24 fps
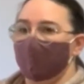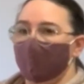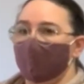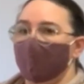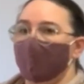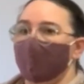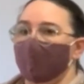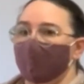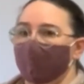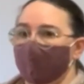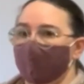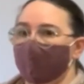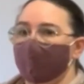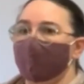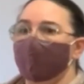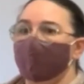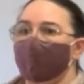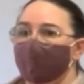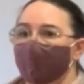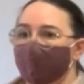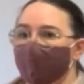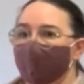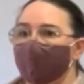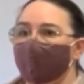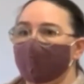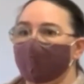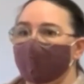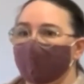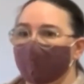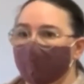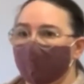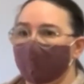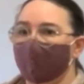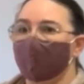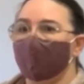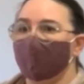
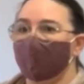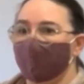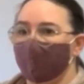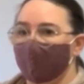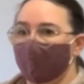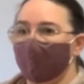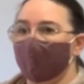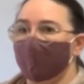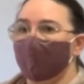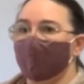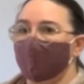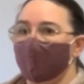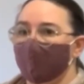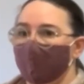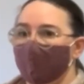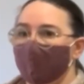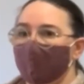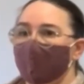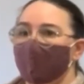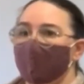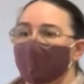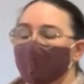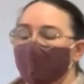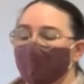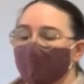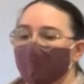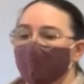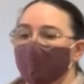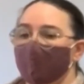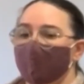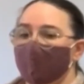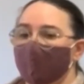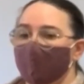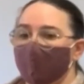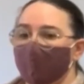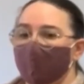
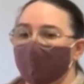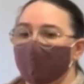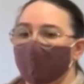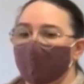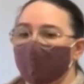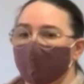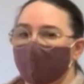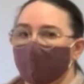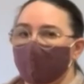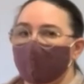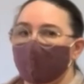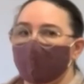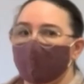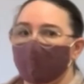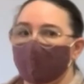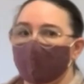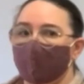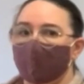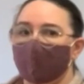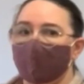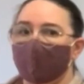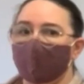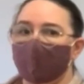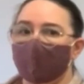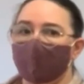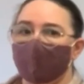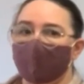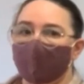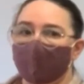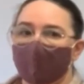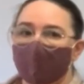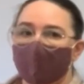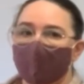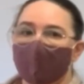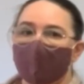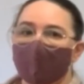
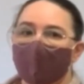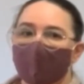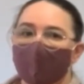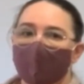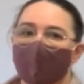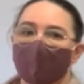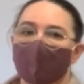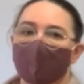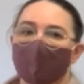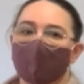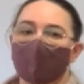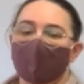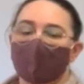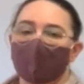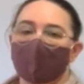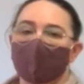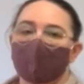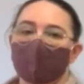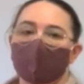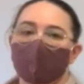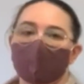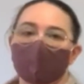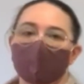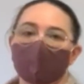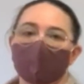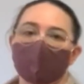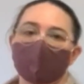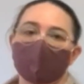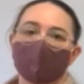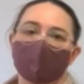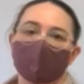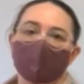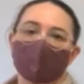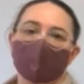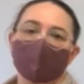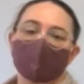
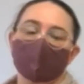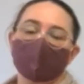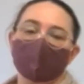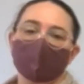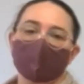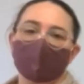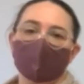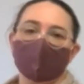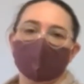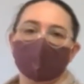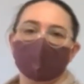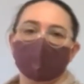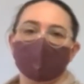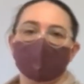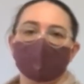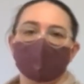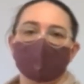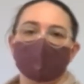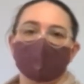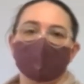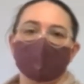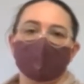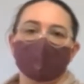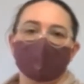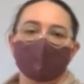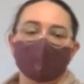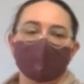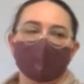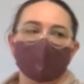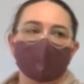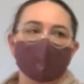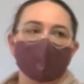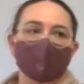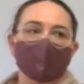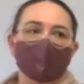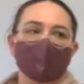
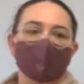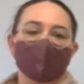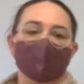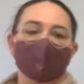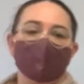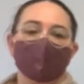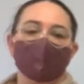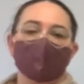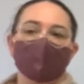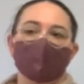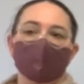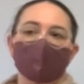The person shown says nothing.